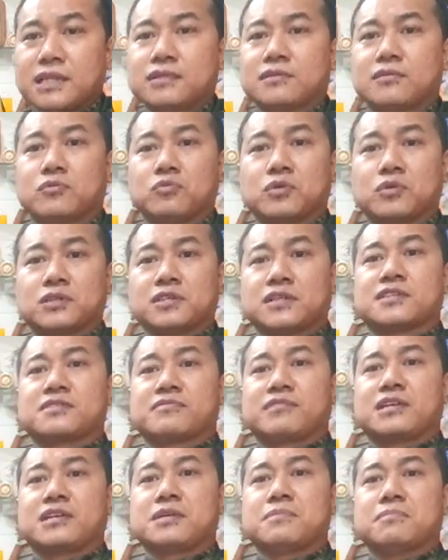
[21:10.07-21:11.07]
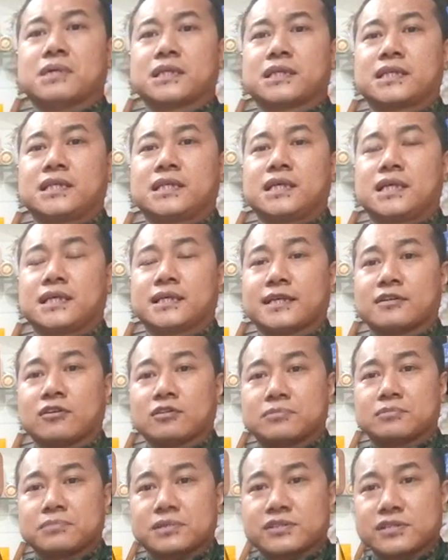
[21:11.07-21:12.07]
The water is very murky. I
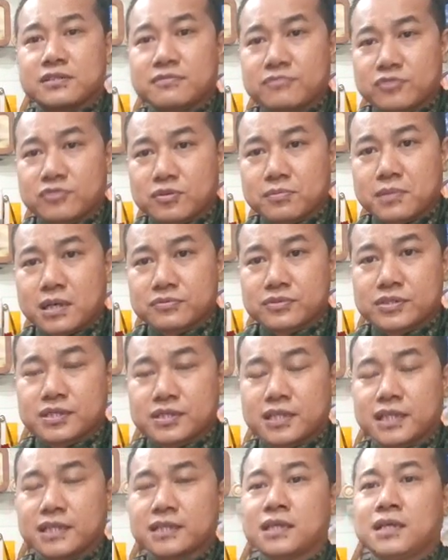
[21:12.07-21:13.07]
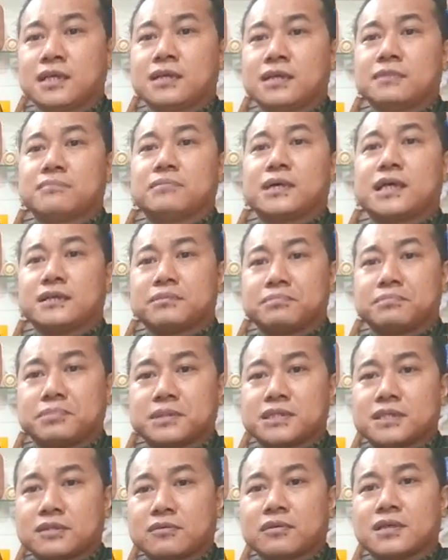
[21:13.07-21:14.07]
cannot be seen from outside by a
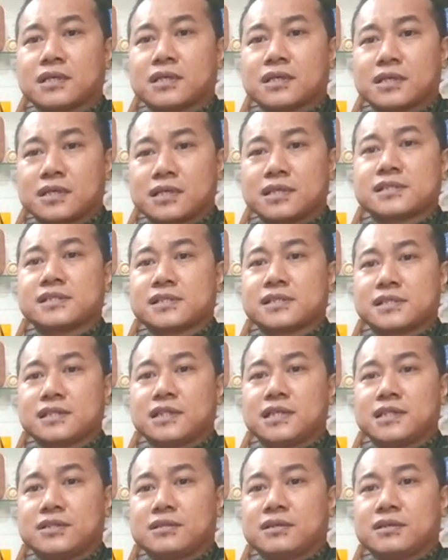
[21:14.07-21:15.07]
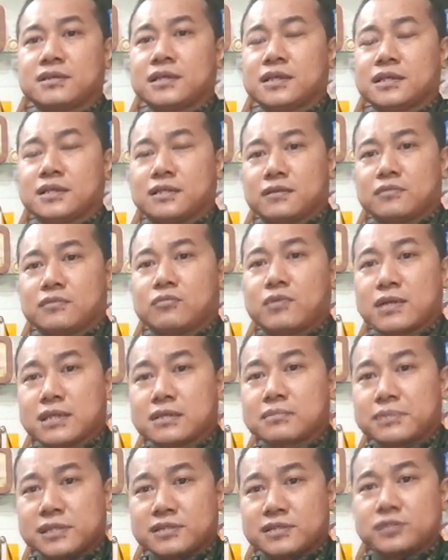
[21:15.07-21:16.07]
particular thirsty
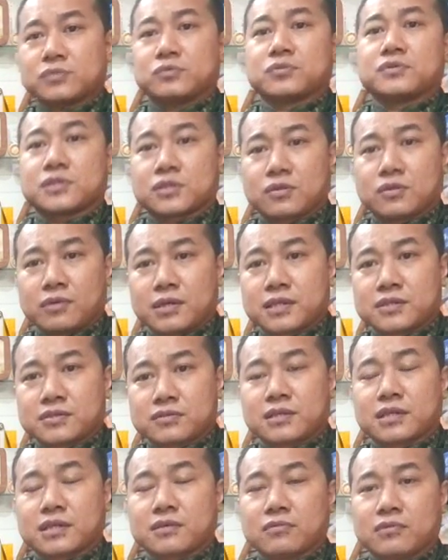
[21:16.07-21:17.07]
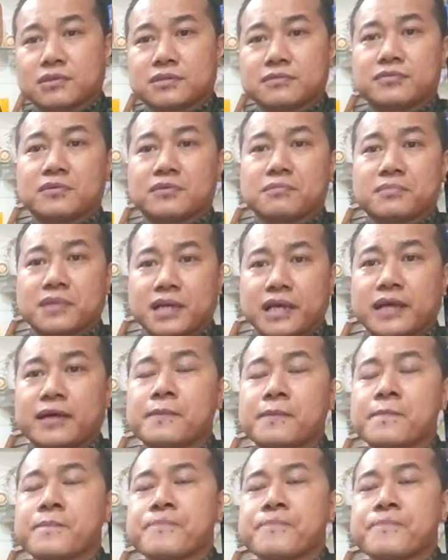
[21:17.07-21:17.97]
wildebeest who is going to drink water from there.